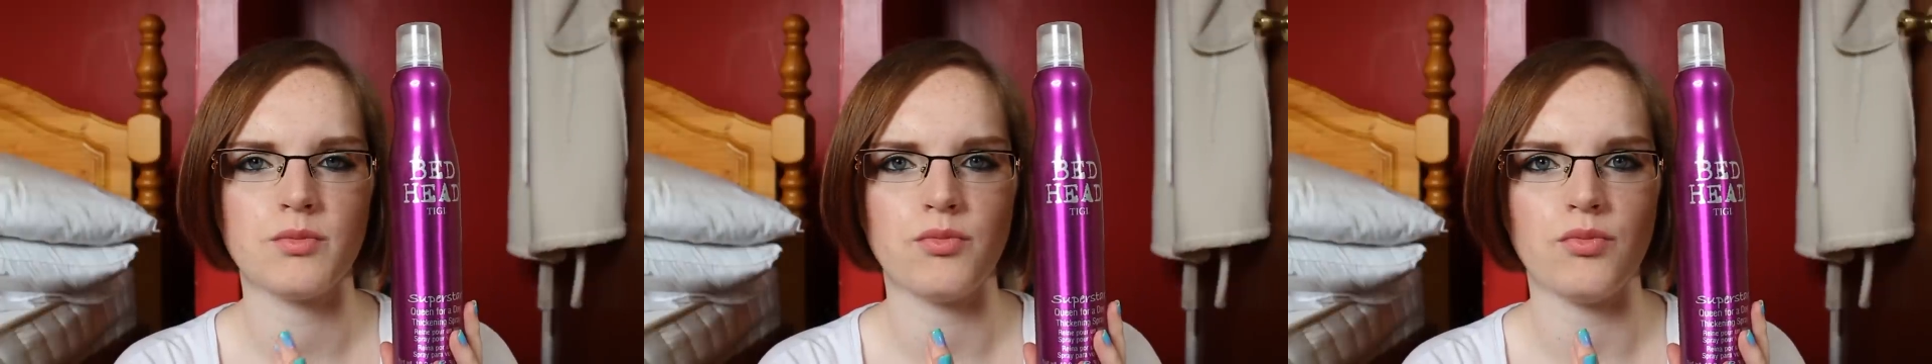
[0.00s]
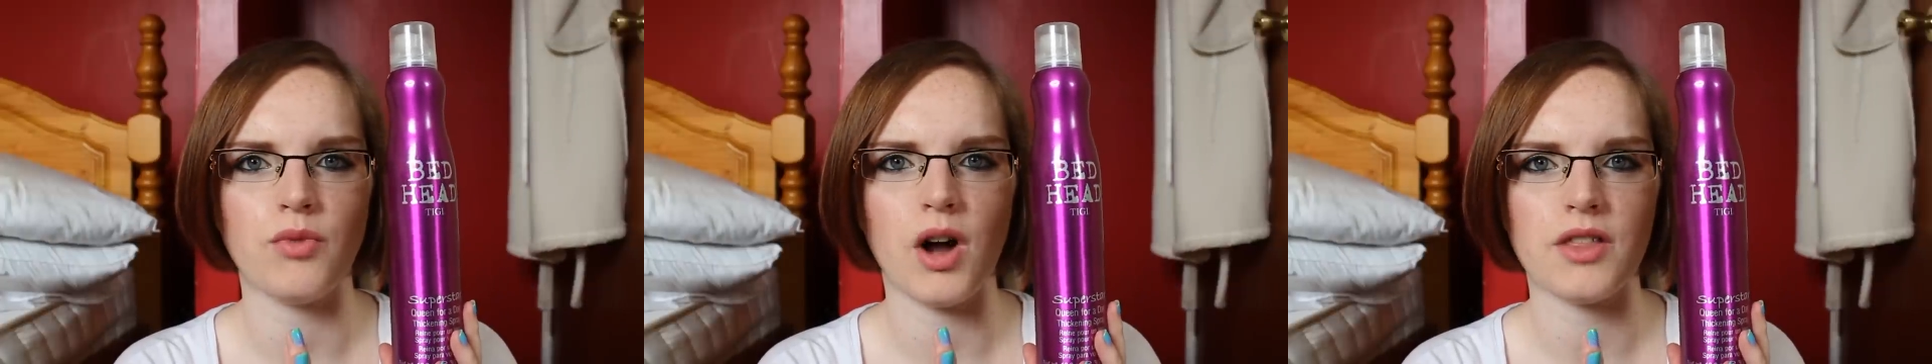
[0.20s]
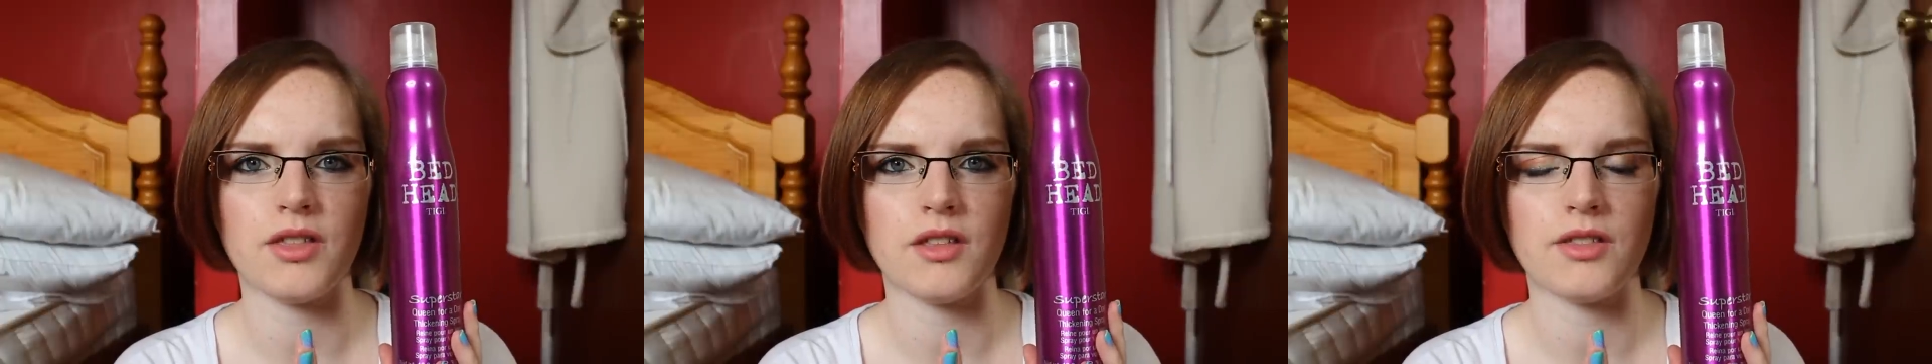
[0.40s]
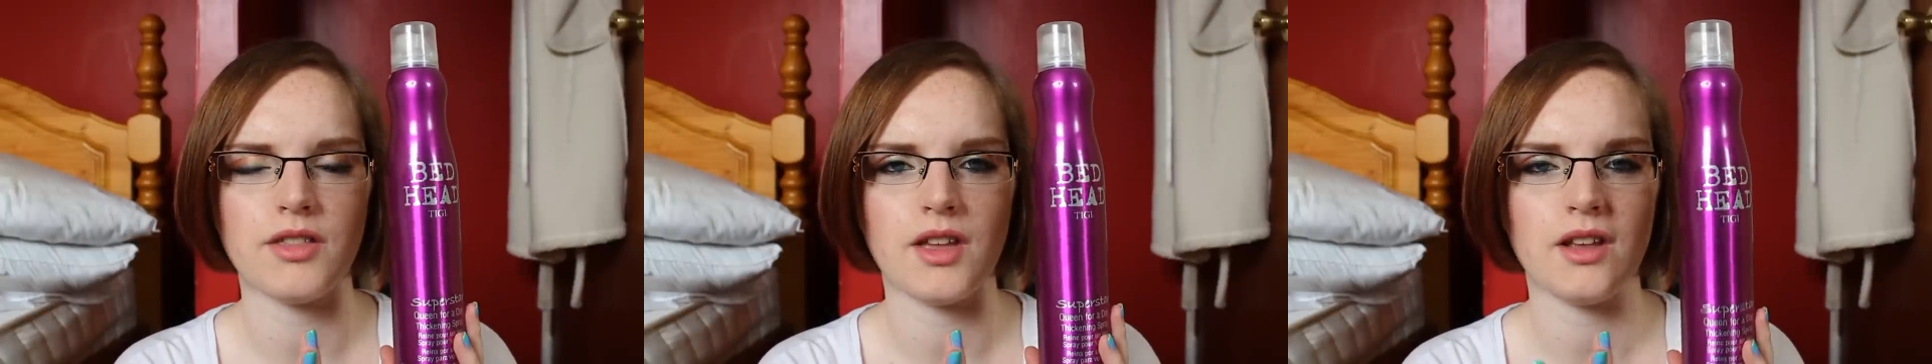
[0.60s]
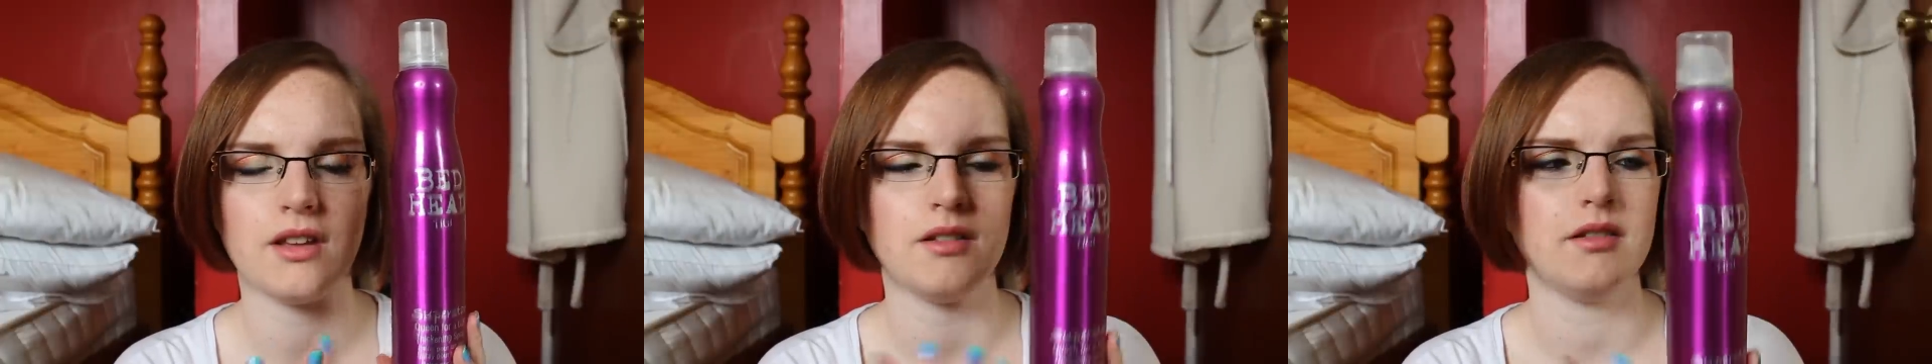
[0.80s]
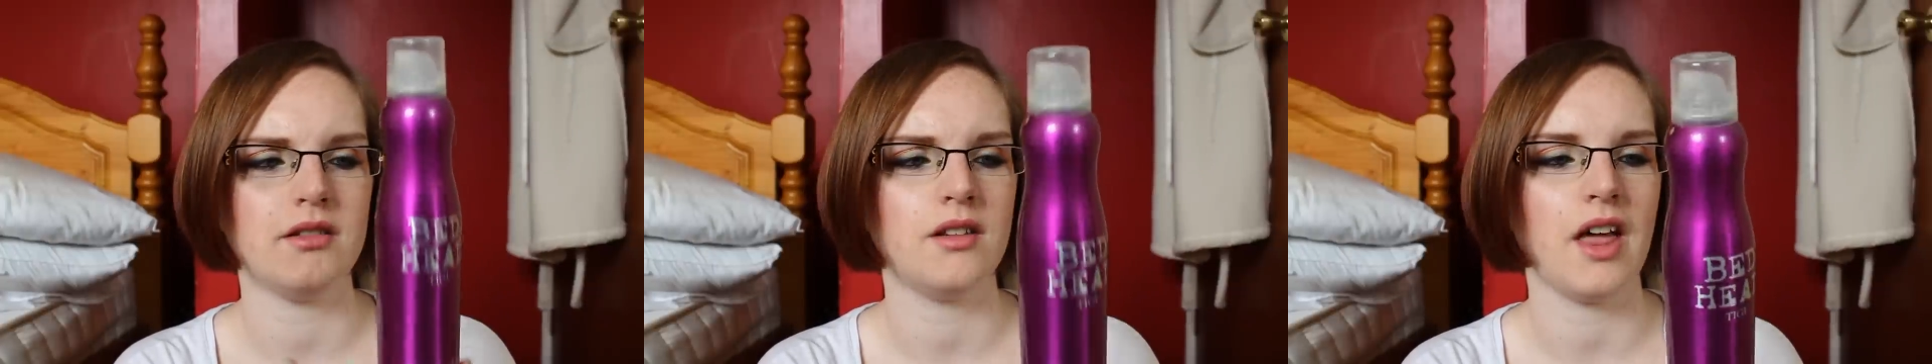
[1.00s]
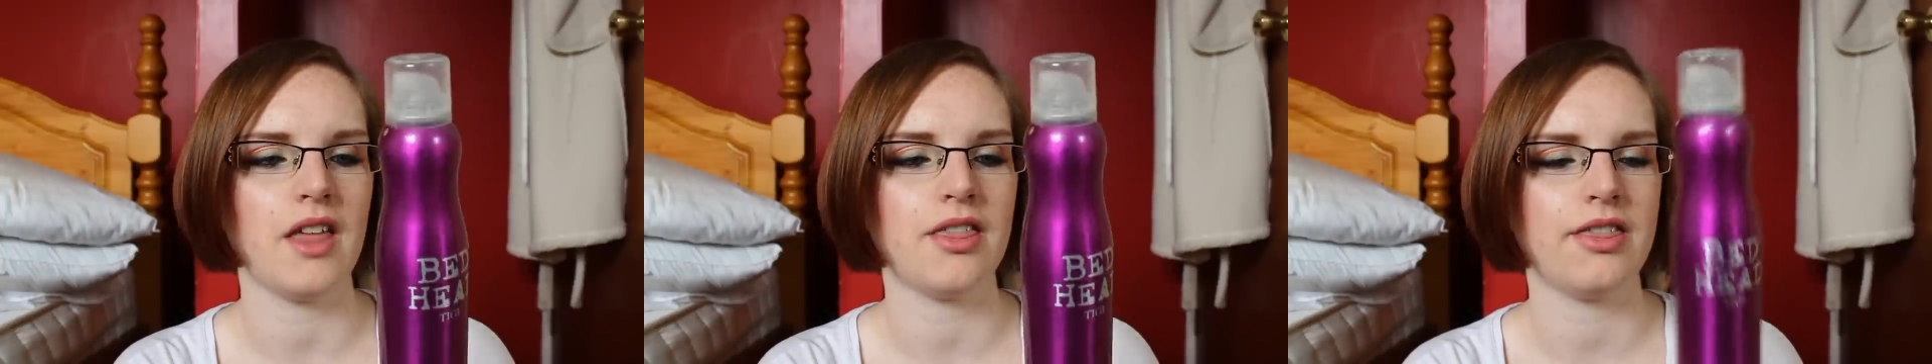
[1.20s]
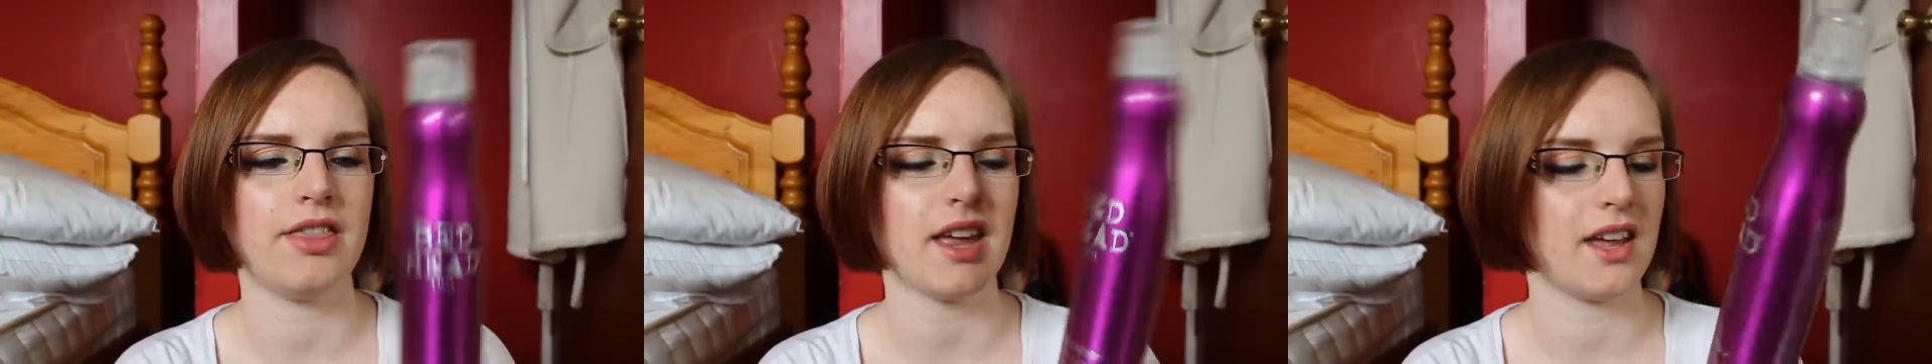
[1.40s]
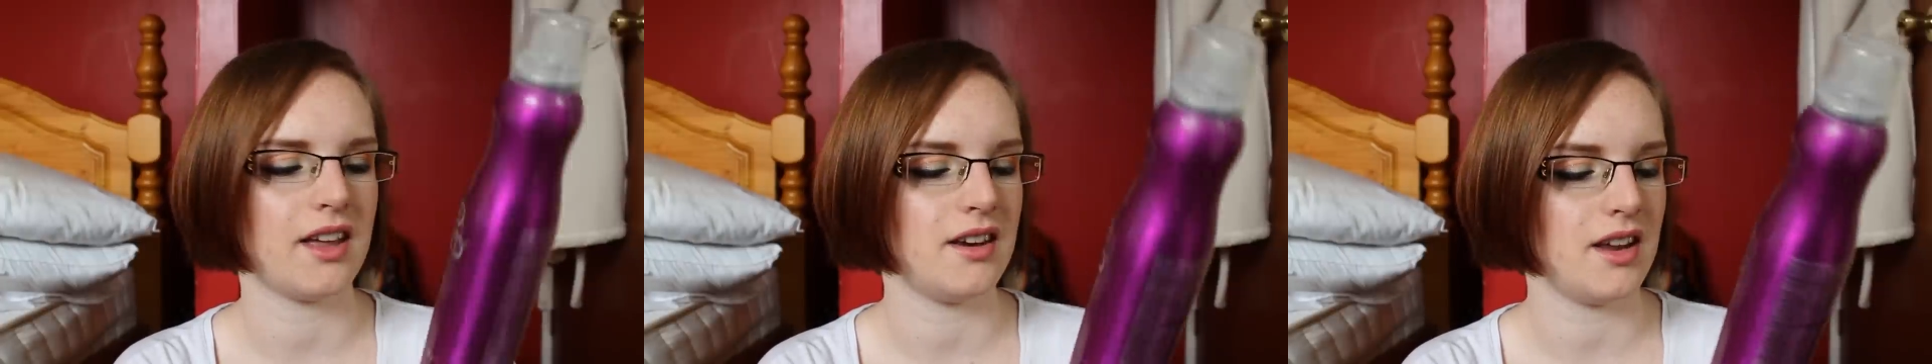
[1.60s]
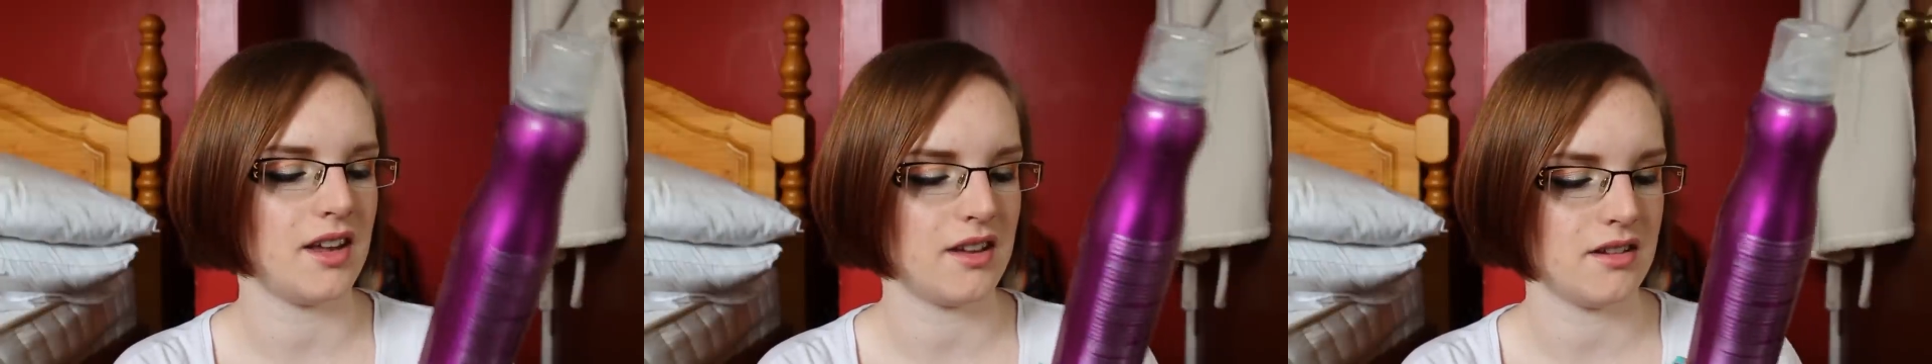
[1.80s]
rather than a
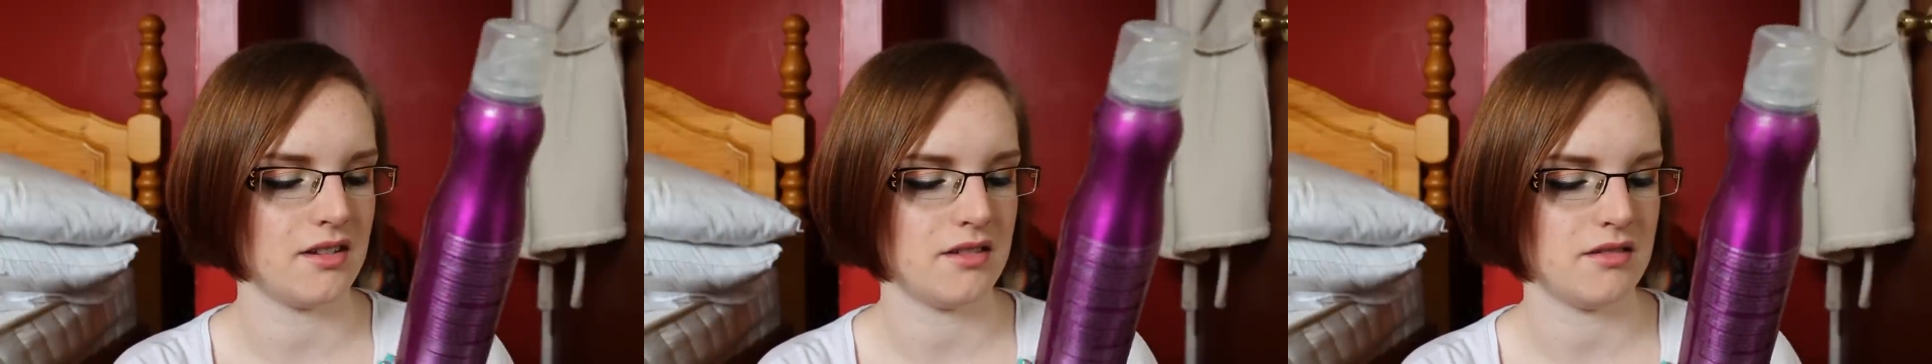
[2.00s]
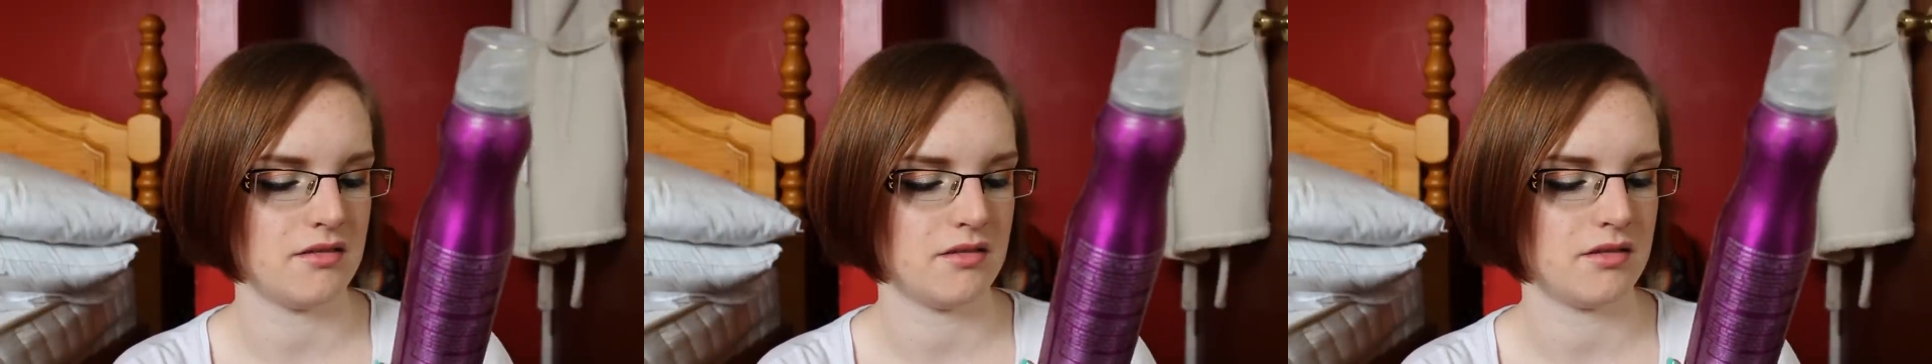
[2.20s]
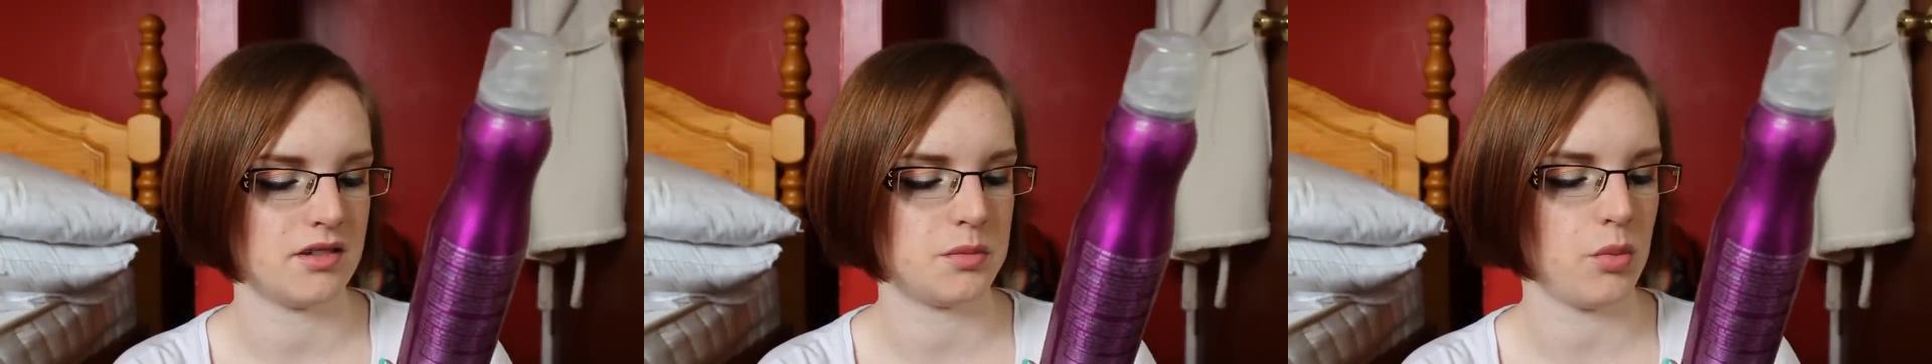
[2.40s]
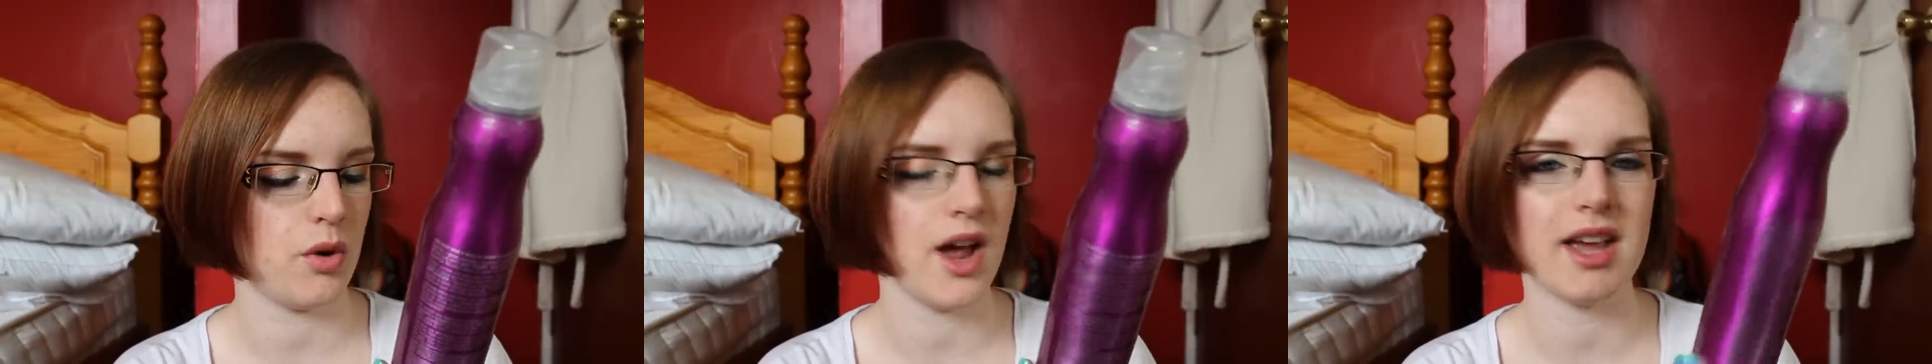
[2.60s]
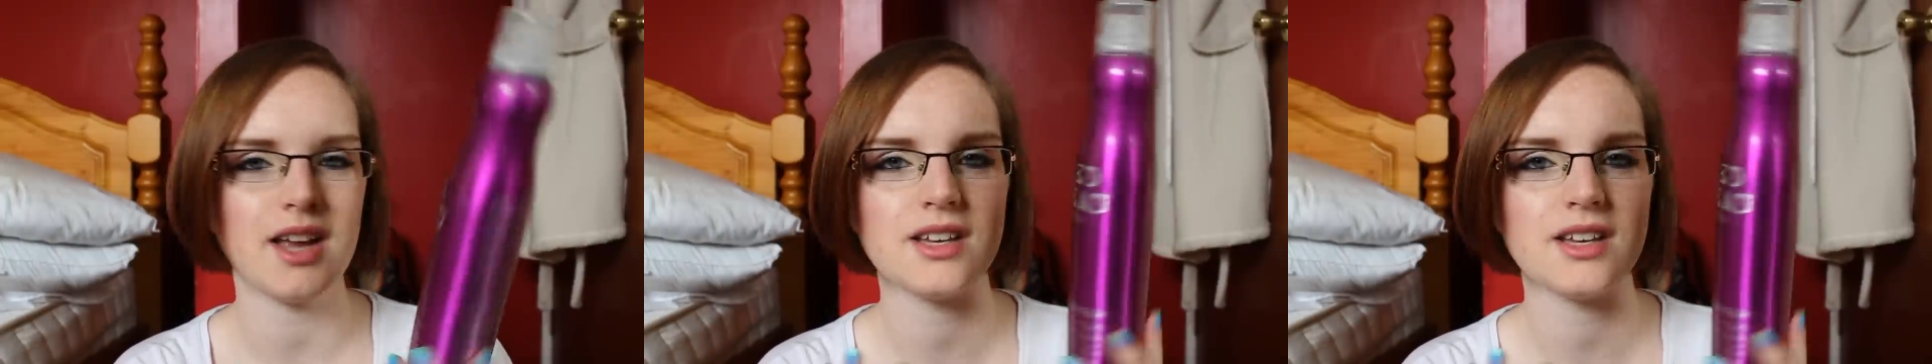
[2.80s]
thickening spray.